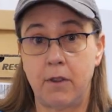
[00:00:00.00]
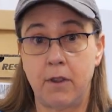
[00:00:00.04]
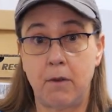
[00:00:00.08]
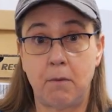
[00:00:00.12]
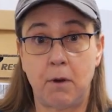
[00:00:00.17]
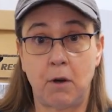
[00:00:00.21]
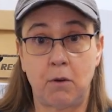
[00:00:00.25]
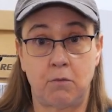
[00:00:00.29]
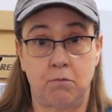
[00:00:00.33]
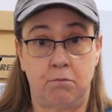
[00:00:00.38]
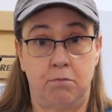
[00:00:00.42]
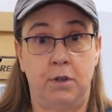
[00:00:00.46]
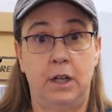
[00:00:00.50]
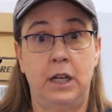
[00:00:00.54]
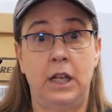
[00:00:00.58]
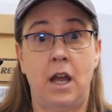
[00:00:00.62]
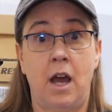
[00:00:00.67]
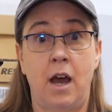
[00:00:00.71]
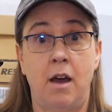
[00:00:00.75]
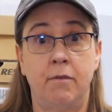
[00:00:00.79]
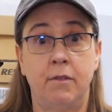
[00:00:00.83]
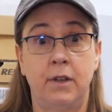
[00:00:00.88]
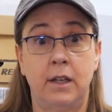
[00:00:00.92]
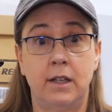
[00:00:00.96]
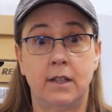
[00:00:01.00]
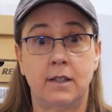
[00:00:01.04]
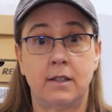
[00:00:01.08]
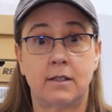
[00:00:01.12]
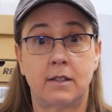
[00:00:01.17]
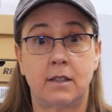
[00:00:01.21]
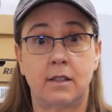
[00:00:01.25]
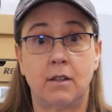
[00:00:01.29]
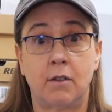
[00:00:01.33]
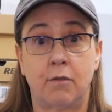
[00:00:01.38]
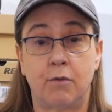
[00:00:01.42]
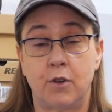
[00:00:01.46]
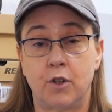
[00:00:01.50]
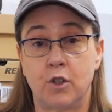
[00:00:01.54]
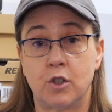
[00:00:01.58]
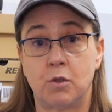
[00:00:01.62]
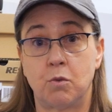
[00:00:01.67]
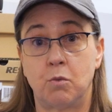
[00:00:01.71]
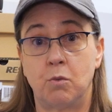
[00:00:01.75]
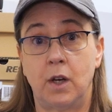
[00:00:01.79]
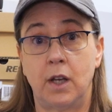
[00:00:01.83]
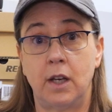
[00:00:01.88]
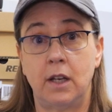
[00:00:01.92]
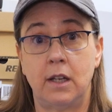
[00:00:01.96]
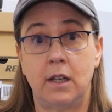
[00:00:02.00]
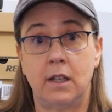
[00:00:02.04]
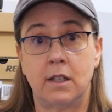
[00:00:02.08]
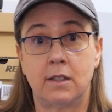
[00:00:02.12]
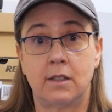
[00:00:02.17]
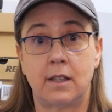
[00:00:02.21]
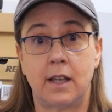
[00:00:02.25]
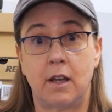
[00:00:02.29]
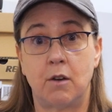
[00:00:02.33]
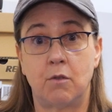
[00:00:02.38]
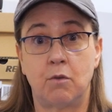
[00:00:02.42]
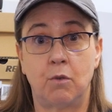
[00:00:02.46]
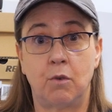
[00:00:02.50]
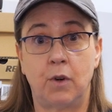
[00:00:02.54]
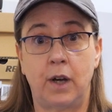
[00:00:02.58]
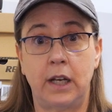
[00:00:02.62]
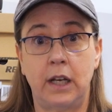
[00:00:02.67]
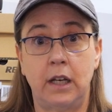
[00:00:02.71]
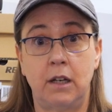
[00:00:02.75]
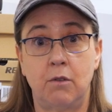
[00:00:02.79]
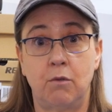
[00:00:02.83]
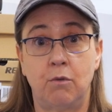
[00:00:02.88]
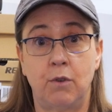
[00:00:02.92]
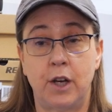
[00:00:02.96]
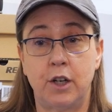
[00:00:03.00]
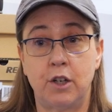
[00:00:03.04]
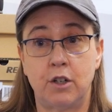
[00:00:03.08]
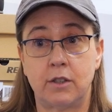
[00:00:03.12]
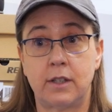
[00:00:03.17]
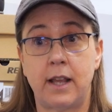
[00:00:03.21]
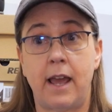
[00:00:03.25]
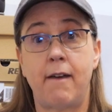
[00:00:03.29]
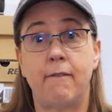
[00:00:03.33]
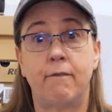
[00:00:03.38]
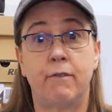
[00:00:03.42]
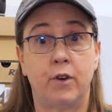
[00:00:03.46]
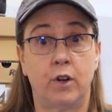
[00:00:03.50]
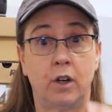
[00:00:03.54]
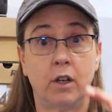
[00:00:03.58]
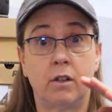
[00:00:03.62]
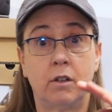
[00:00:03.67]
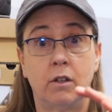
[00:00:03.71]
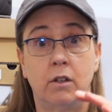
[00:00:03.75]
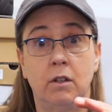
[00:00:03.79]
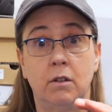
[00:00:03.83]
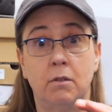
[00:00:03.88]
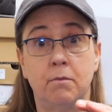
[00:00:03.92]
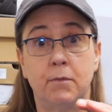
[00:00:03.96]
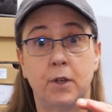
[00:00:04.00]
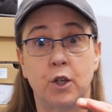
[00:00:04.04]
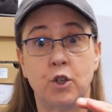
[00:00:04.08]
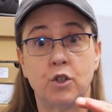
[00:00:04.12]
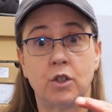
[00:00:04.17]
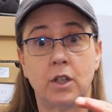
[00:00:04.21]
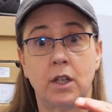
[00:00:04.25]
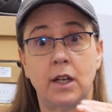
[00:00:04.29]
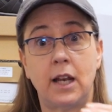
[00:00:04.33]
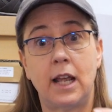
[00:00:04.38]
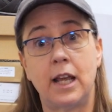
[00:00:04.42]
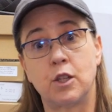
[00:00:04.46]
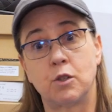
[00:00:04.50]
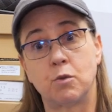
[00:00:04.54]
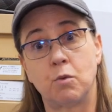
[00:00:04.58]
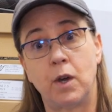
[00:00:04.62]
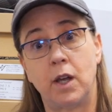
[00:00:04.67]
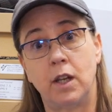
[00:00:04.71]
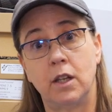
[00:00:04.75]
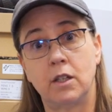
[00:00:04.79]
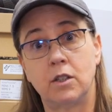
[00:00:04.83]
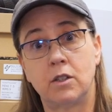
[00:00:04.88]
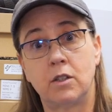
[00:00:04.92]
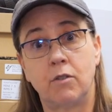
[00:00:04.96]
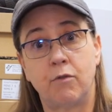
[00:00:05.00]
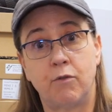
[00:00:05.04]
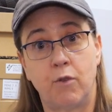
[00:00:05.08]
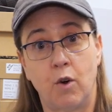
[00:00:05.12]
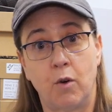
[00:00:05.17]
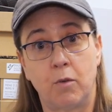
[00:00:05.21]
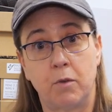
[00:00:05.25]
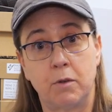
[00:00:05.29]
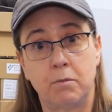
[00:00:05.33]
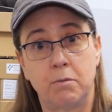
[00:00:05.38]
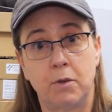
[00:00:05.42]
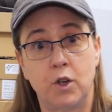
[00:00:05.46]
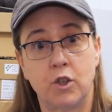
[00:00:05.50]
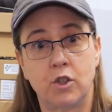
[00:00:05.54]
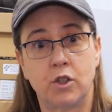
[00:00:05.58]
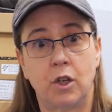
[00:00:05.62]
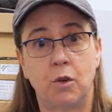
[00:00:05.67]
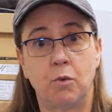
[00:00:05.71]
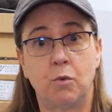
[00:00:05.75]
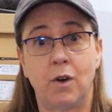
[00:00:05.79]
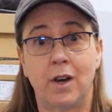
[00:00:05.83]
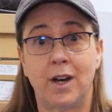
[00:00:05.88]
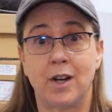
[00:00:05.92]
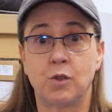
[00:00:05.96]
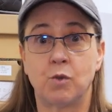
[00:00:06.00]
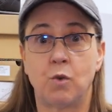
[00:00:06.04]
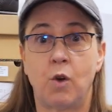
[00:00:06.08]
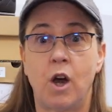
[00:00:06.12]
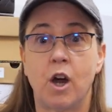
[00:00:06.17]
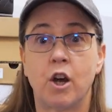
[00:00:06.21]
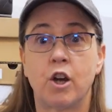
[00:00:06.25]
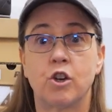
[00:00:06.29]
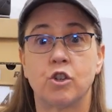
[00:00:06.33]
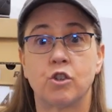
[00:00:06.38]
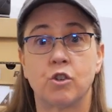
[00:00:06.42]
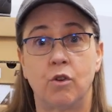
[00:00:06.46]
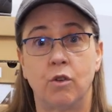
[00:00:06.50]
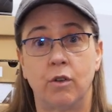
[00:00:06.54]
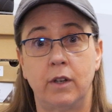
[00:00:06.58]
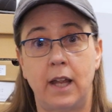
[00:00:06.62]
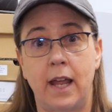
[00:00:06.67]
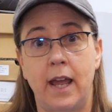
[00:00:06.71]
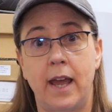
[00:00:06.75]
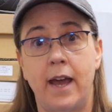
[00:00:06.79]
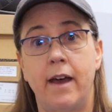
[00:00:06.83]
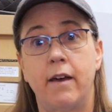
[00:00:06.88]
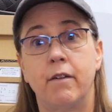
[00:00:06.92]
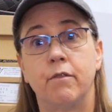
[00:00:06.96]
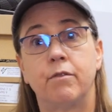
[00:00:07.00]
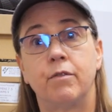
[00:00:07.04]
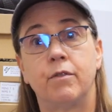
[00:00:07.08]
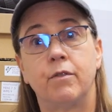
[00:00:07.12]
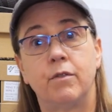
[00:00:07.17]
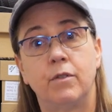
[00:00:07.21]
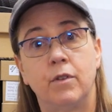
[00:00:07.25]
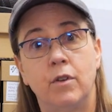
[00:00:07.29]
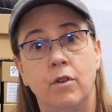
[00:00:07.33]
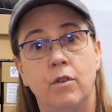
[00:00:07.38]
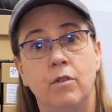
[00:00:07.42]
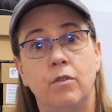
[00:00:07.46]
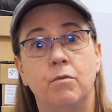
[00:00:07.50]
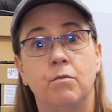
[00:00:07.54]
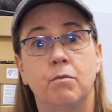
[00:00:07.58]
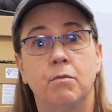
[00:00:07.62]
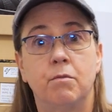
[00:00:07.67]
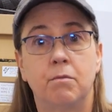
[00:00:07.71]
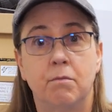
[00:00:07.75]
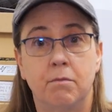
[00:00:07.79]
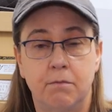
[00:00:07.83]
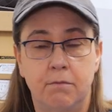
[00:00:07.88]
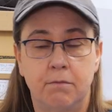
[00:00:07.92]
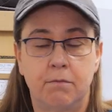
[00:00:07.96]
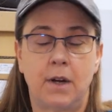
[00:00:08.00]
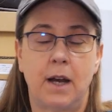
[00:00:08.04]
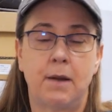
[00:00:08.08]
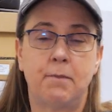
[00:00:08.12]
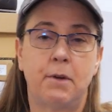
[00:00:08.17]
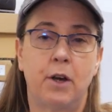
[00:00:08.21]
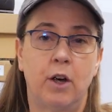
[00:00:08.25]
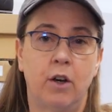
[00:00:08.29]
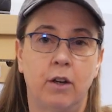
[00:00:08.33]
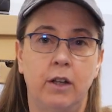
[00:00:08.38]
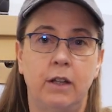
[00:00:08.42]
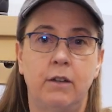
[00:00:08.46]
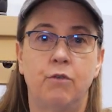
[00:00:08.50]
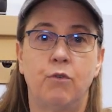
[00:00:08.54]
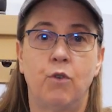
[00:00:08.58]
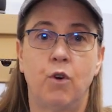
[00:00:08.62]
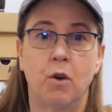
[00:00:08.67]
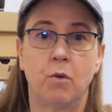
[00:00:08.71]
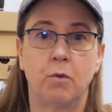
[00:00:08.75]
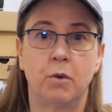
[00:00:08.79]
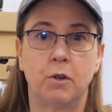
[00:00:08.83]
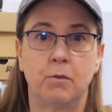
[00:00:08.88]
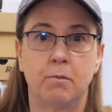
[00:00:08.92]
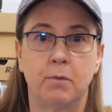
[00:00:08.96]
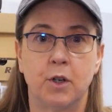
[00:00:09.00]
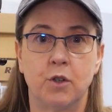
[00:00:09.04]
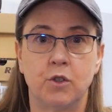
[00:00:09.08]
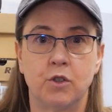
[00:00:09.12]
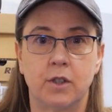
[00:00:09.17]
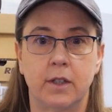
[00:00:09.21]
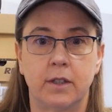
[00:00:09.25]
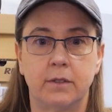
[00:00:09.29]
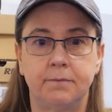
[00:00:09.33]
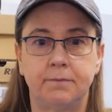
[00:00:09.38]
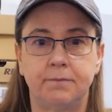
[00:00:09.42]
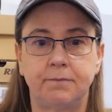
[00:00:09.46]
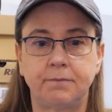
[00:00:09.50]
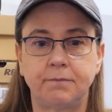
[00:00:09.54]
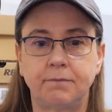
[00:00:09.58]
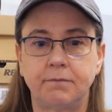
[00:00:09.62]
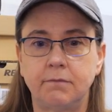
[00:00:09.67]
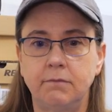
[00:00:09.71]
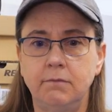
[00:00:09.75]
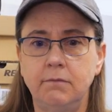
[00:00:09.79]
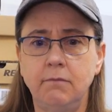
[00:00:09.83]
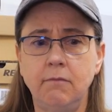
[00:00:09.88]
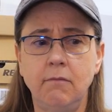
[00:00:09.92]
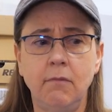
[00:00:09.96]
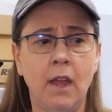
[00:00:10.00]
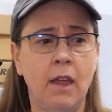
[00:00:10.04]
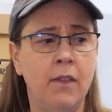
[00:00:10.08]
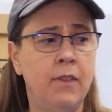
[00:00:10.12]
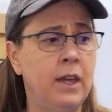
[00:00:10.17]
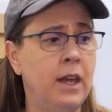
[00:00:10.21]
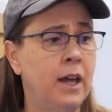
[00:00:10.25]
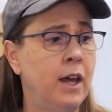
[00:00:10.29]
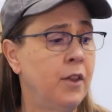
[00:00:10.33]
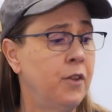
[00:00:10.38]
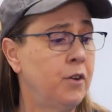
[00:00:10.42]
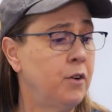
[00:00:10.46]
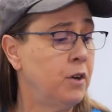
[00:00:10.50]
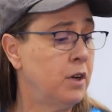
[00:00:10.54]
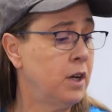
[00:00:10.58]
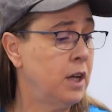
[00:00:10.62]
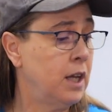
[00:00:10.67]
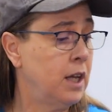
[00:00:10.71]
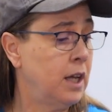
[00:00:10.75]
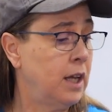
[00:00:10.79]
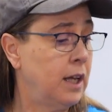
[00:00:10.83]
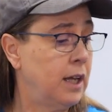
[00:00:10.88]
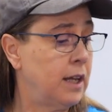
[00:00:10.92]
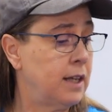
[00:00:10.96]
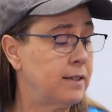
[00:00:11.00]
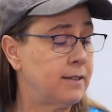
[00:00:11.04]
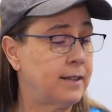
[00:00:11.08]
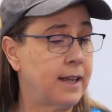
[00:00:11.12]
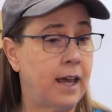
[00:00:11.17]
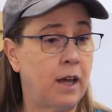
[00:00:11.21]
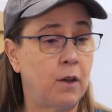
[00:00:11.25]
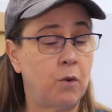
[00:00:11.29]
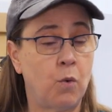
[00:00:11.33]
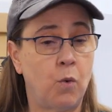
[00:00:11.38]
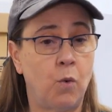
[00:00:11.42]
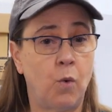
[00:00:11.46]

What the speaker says: of them are pretty obvious. The first one is that runners have vertical motion as well as forward motion, whereas walkers only have primarily forward motion. The other is that